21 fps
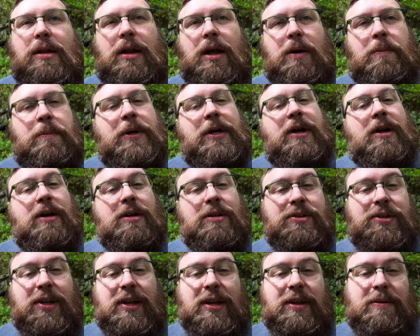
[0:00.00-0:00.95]
Now,
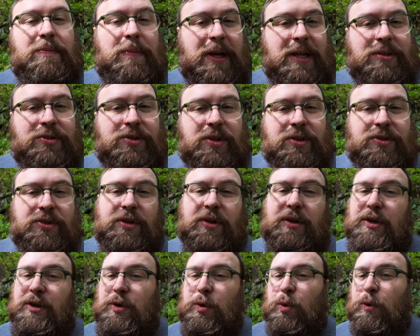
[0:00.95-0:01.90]
because in mazes,
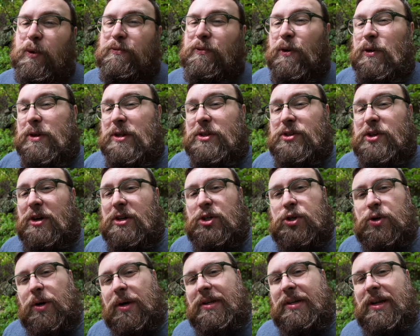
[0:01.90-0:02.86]
you are focused on
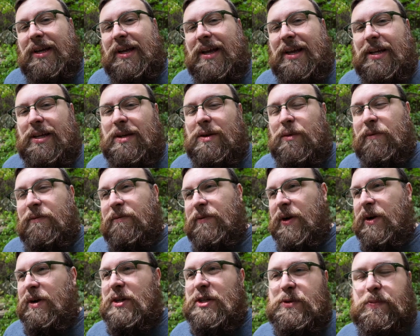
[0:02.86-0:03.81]
trying to hit
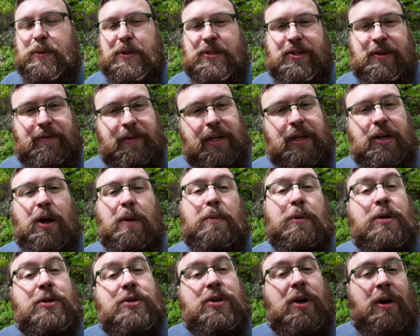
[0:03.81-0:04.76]
very specific
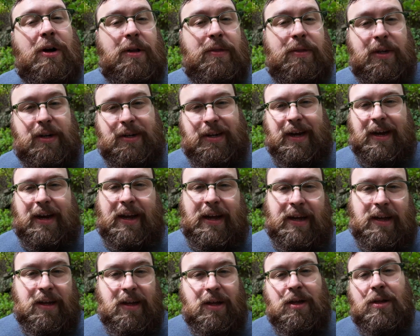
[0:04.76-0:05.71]
numbers on the
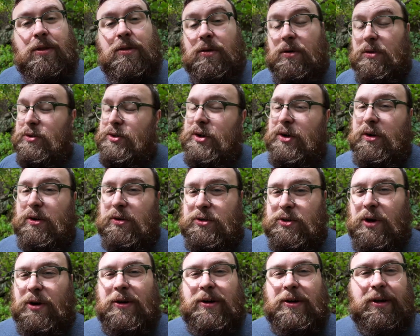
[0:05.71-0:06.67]
die, those are your
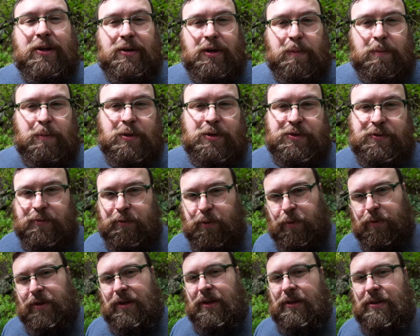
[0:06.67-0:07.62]
target numbers
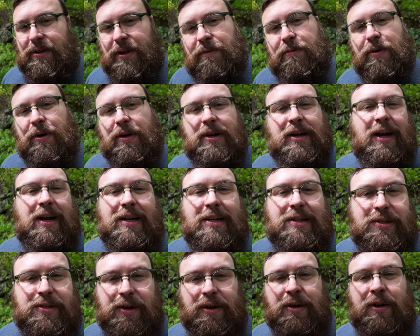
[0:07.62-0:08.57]
for the different
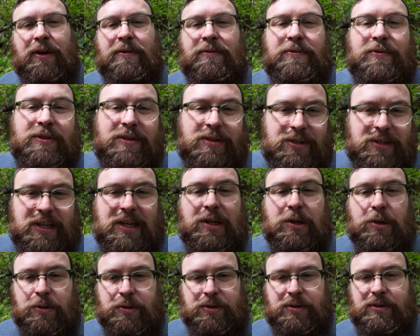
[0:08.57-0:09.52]
kinds of
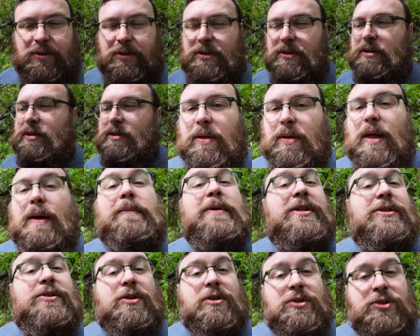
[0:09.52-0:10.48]
skills. That
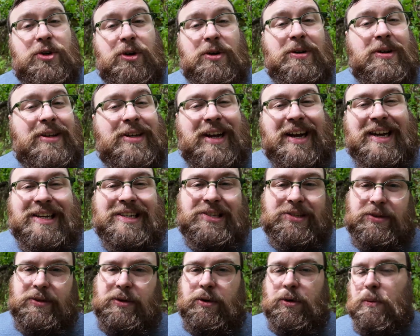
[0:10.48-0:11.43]
means there are certain
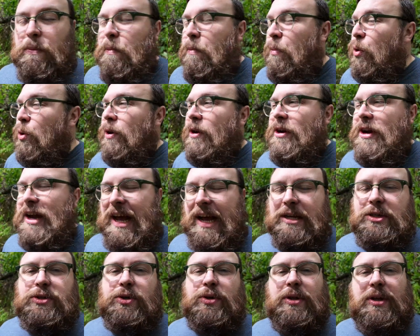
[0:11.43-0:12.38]
dice that are more
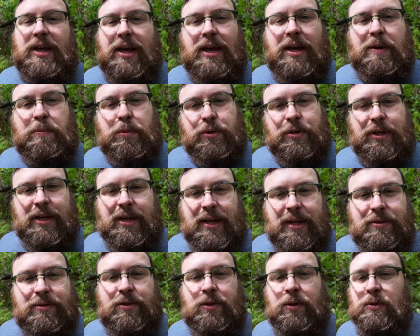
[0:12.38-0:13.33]
naturally able to
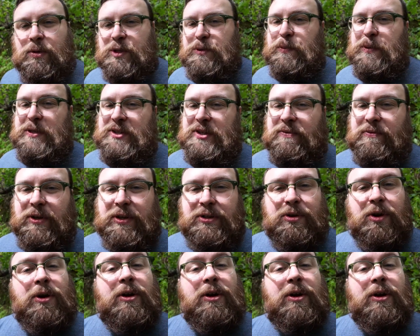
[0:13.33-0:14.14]
hit those specific